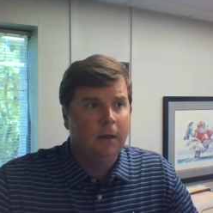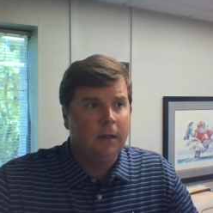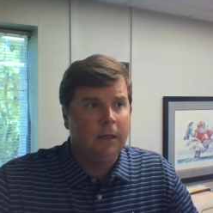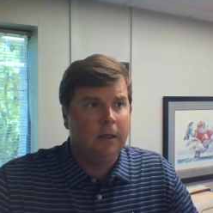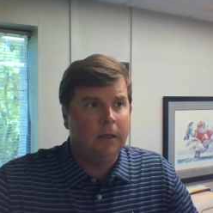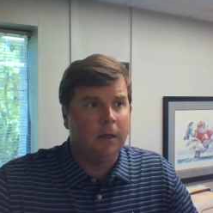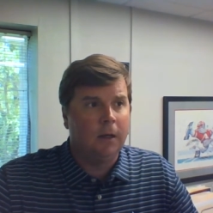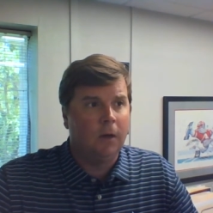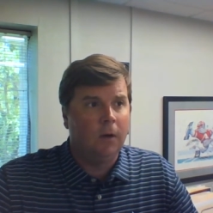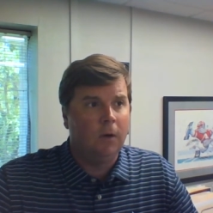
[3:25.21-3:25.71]

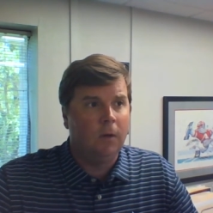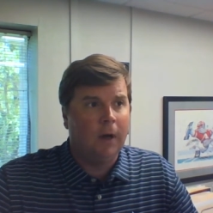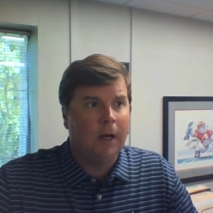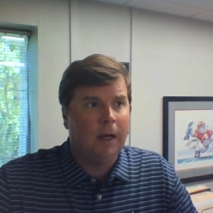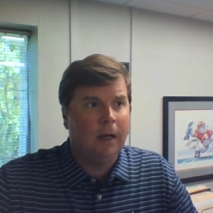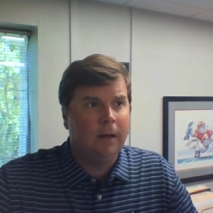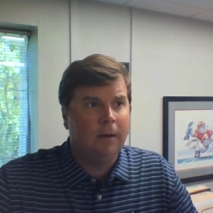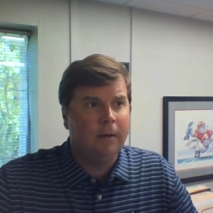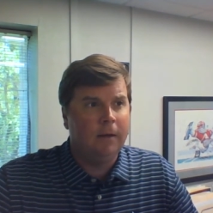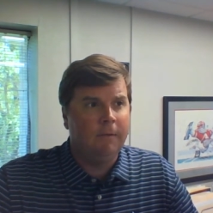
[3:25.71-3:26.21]
You know,
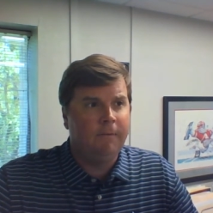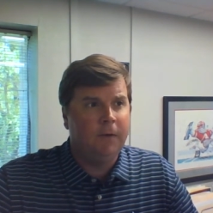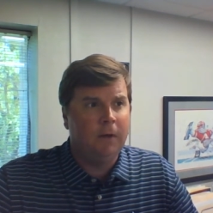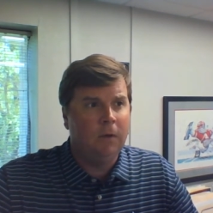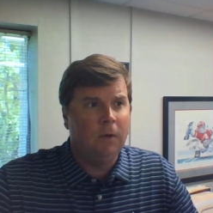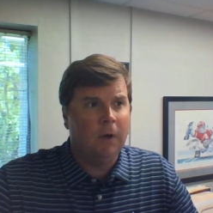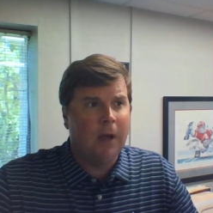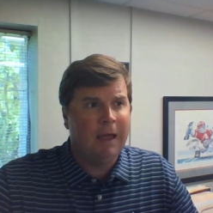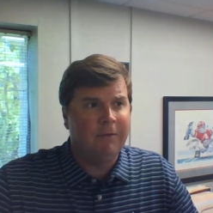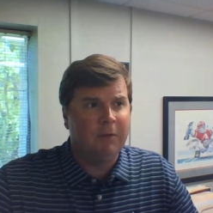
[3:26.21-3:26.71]
uh, if
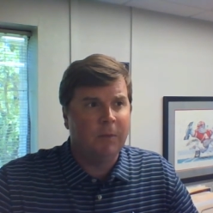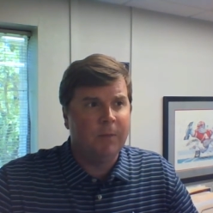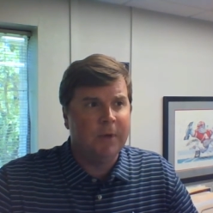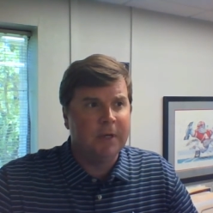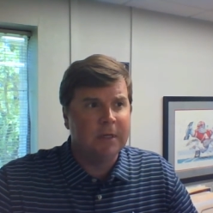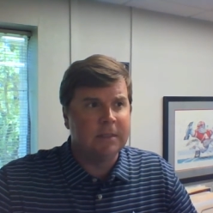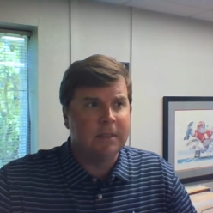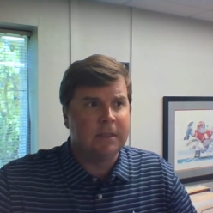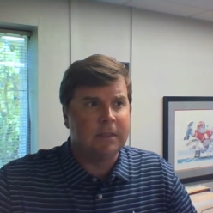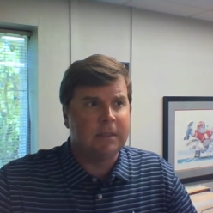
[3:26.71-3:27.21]
you have a
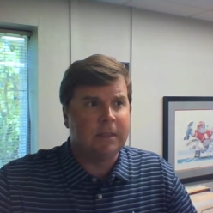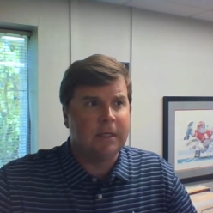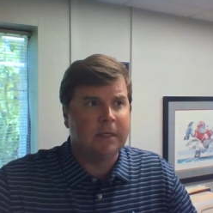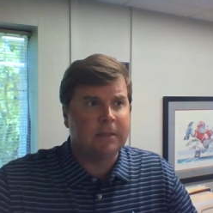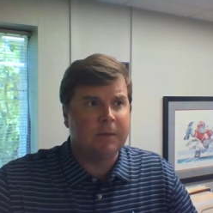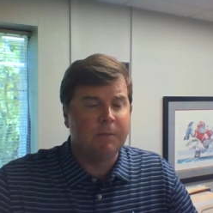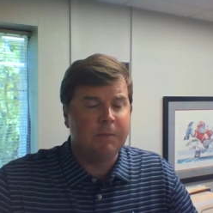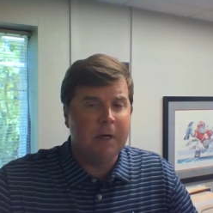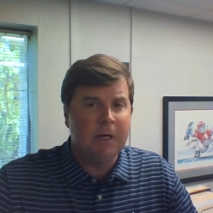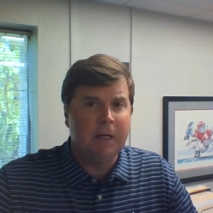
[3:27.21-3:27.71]
business
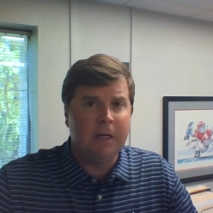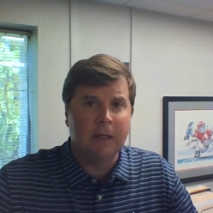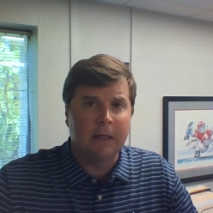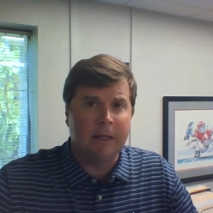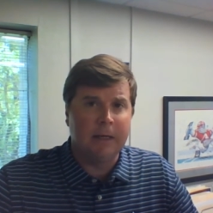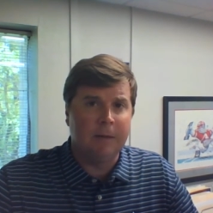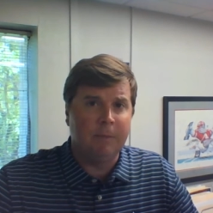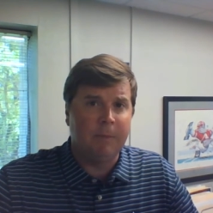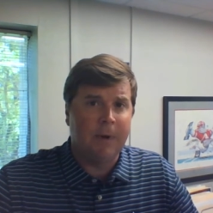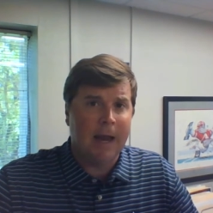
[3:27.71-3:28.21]
that's
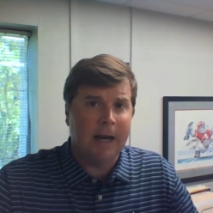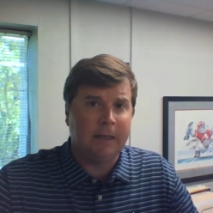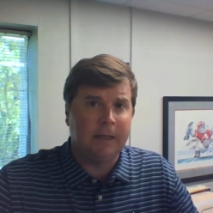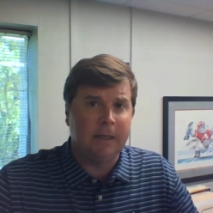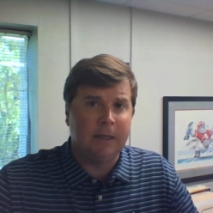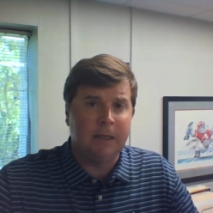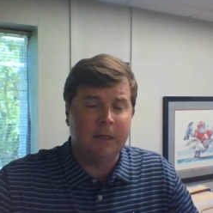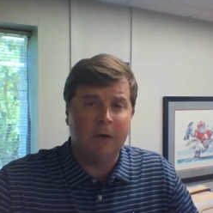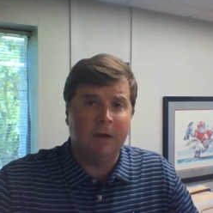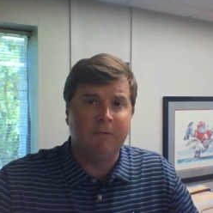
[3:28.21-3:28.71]
immediately impacted and you